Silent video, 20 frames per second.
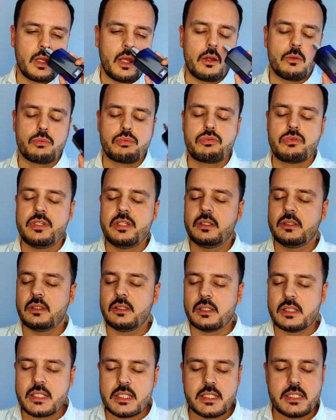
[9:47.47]
a
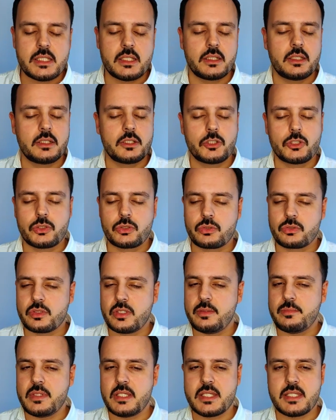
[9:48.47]
realistic,
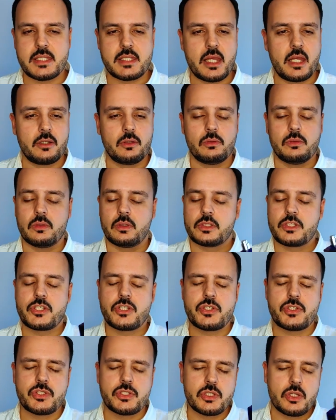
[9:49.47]
creamy sandalwood.
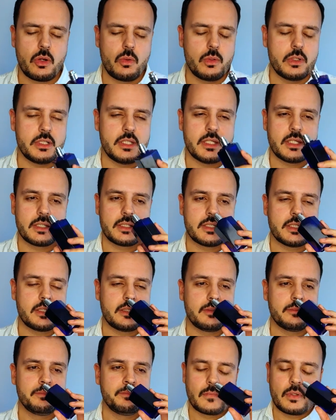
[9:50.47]
So
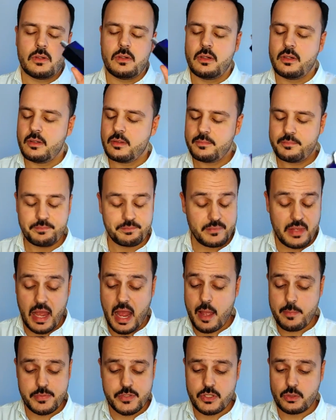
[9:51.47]
addicting.
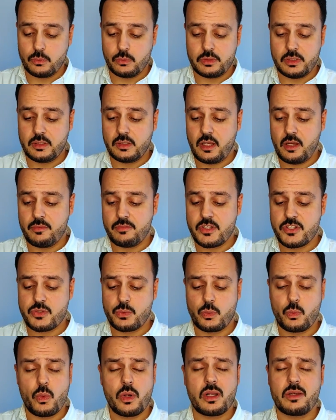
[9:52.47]
Absolutely love this
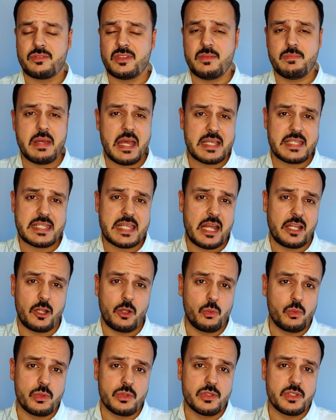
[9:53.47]
one. One of the best
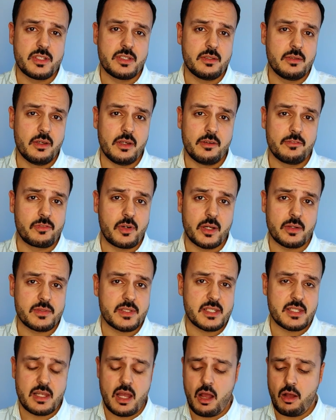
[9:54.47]
sandalwood
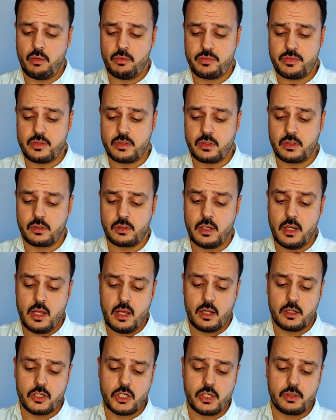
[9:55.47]
fragrances out there
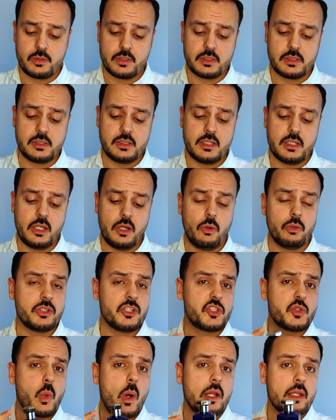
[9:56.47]
currently. Eau
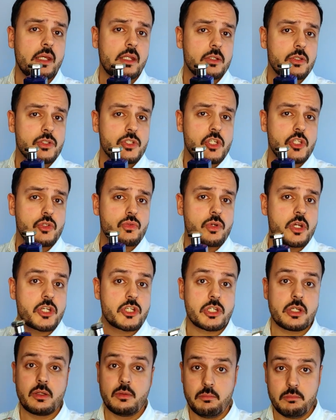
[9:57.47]
de toilette
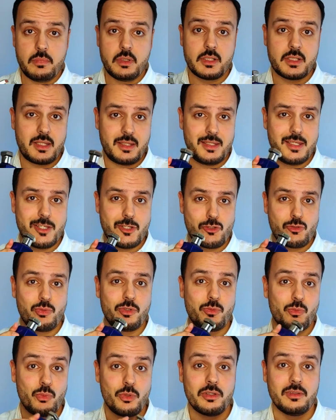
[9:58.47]
concentration, but this
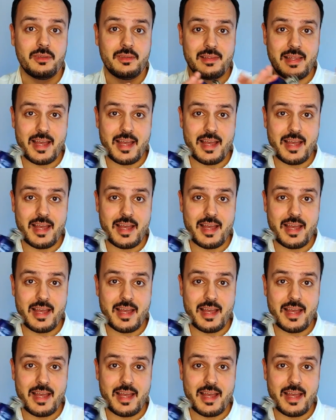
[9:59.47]
one will